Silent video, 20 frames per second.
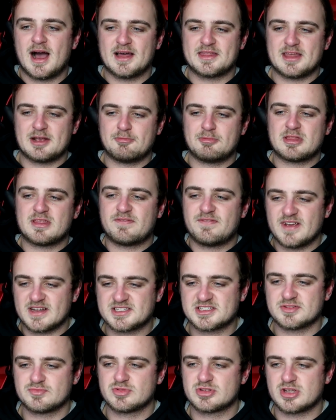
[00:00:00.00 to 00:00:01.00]
I think with the
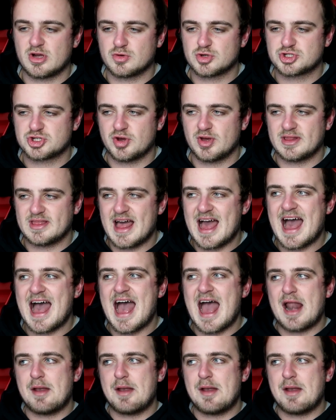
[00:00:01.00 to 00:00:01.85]
fixture results showing that,